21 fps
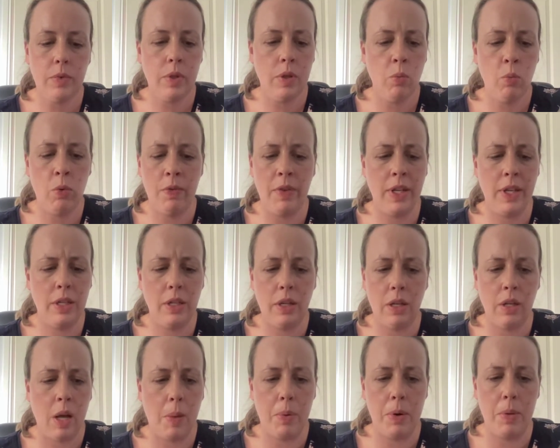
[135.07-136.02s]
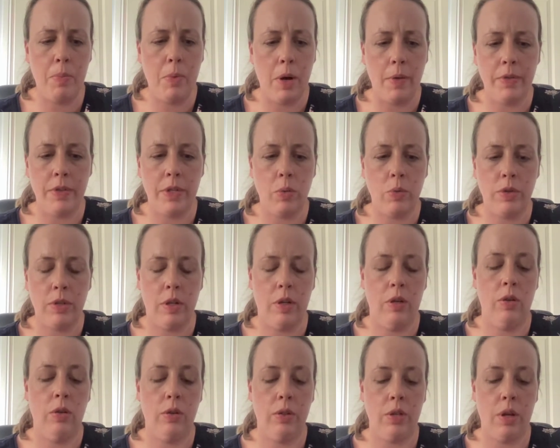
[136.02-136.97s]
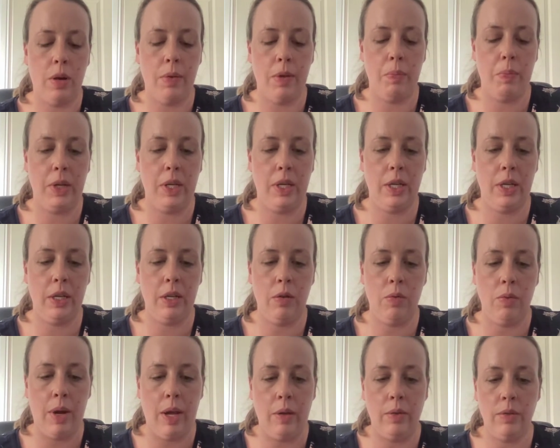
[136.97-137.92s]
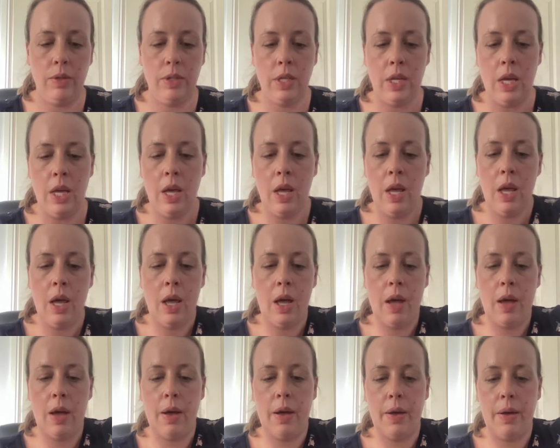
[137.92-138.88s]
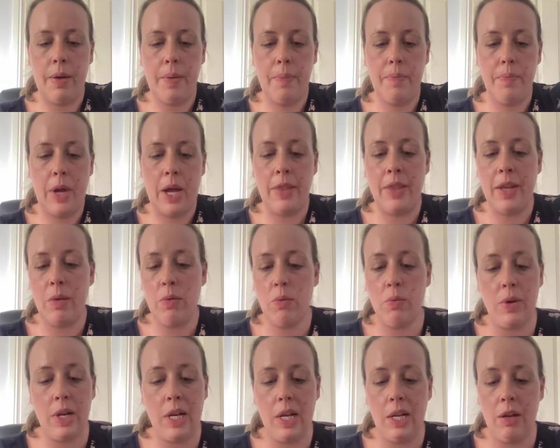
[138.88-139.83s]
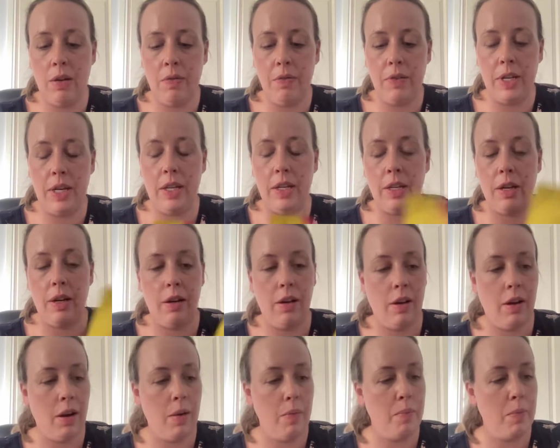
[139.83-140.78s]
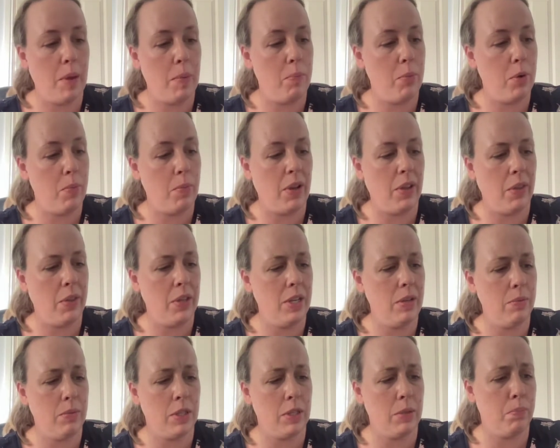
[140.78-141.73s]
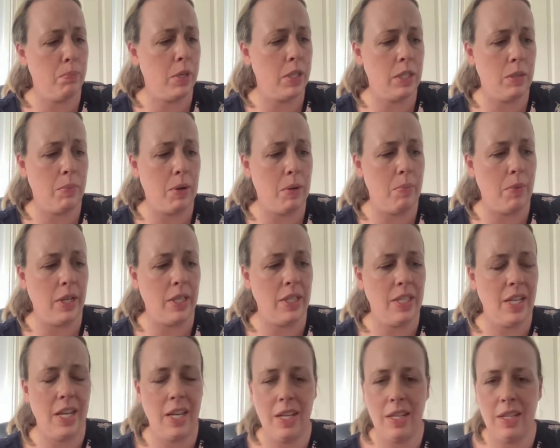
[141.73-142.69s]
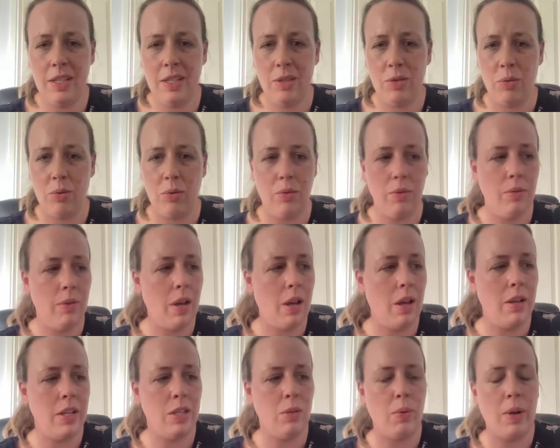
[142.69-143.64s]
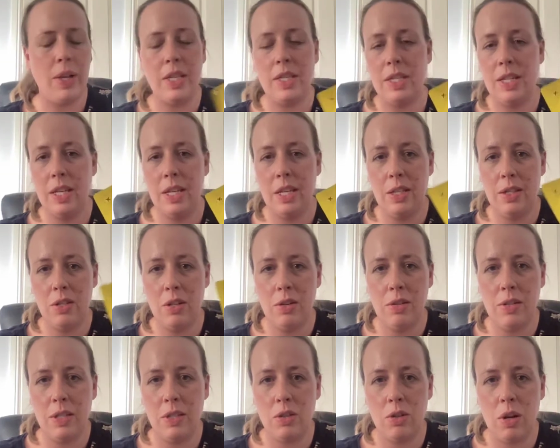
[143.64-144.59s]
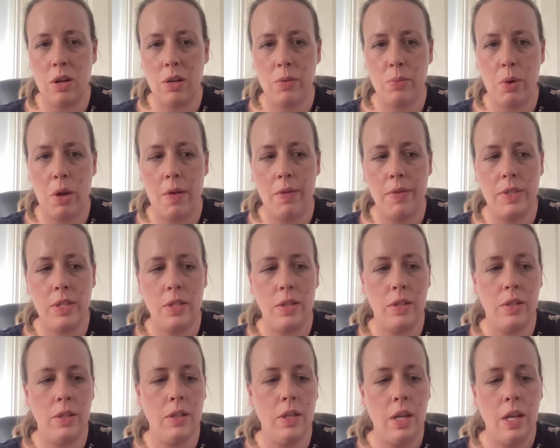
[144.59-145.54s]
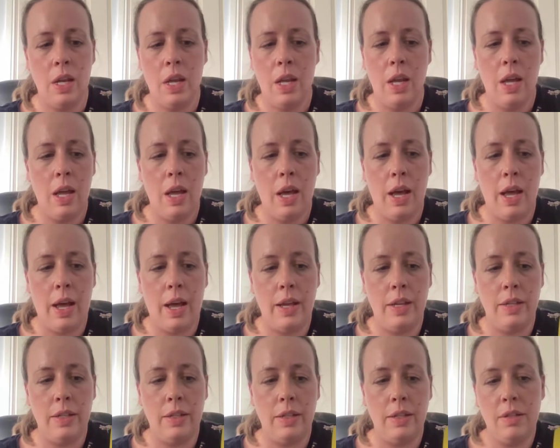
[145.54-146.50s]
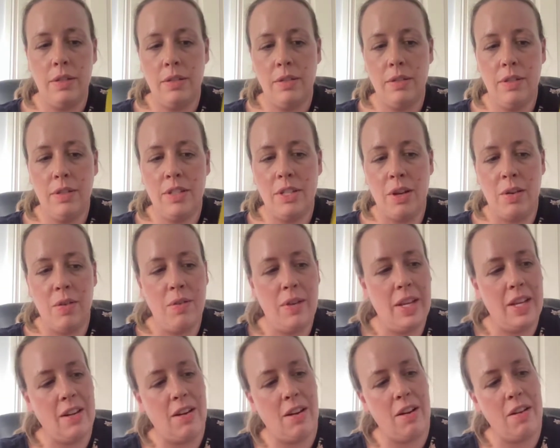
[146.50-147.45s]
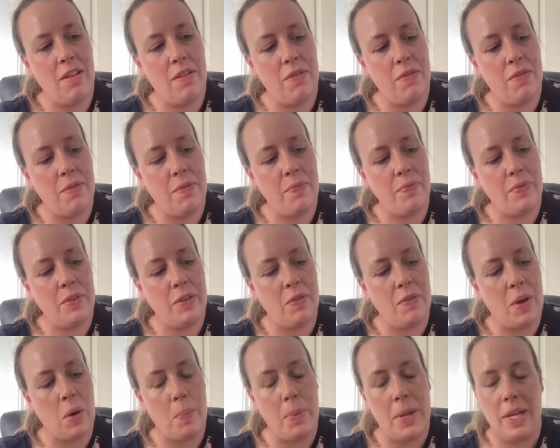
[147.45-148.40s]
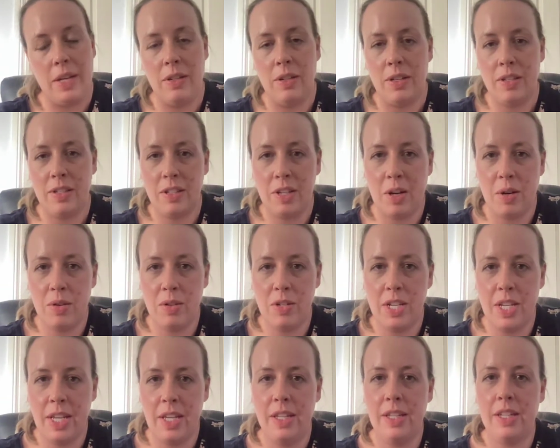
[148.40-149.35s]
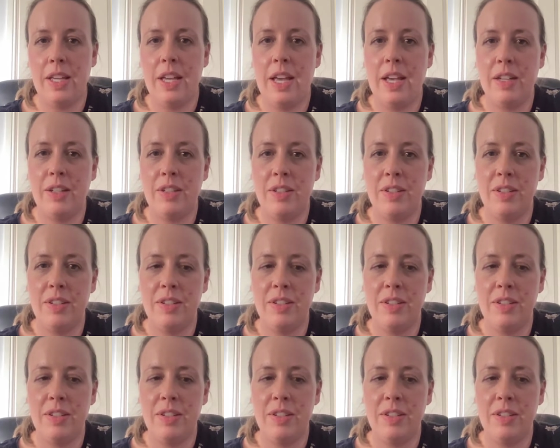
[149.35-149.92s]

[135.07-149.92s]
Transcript: Within a couple of months, it wasn't a long time, they've been kicking around. And they were really lovely. I remember I think it must have been my teens or early 20s using Charles Worthington, and so it kind of felt a bit nostalgic, had